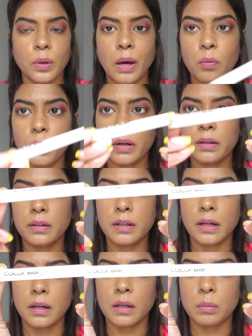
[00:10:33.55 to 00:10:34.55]
have one in
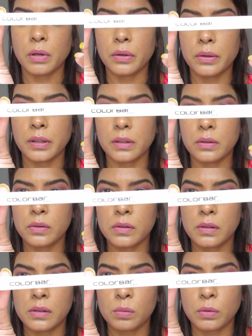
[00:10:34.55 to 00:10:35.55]
Colorbar, you can
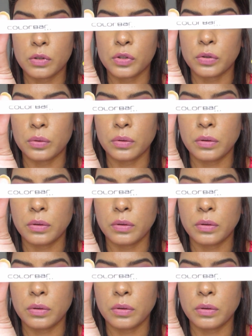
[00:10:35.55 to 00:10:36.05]
use this one too.